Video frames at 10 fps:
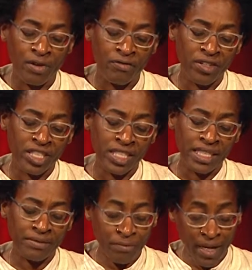
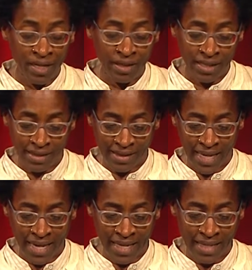refrigeratorless
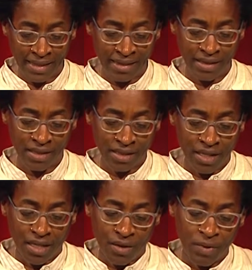days,
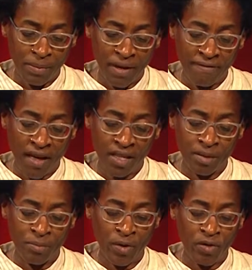with my father
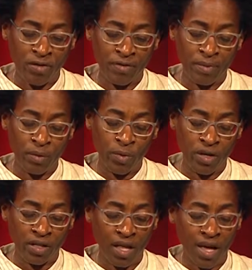broke from the
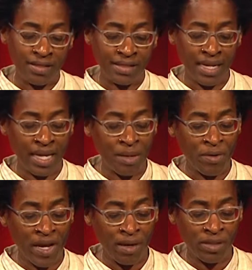work lost at
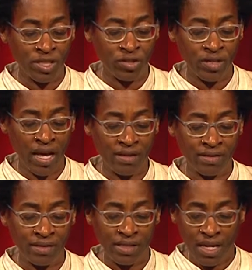Abraham and
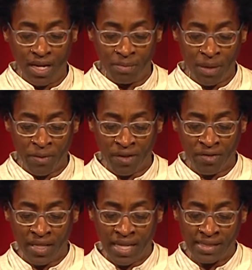Strauss, my brother
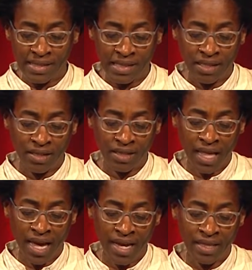and I stood on a
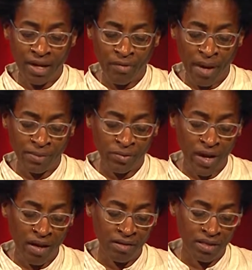line that wrapped
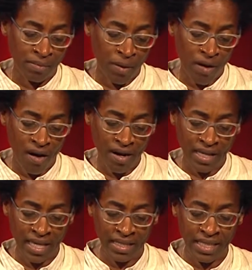around the
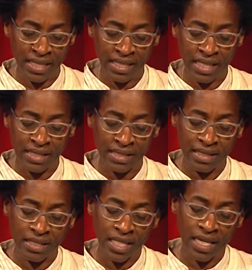park and leaned against
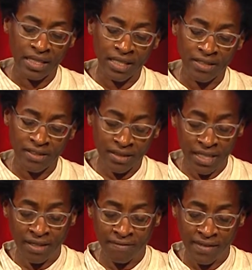the
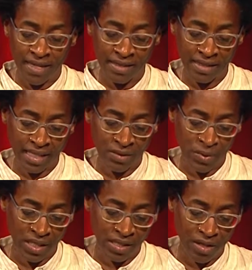chain-link fence as
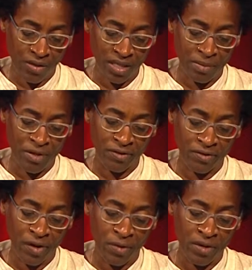we slowly moved
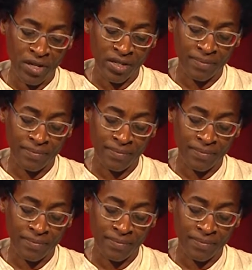forward.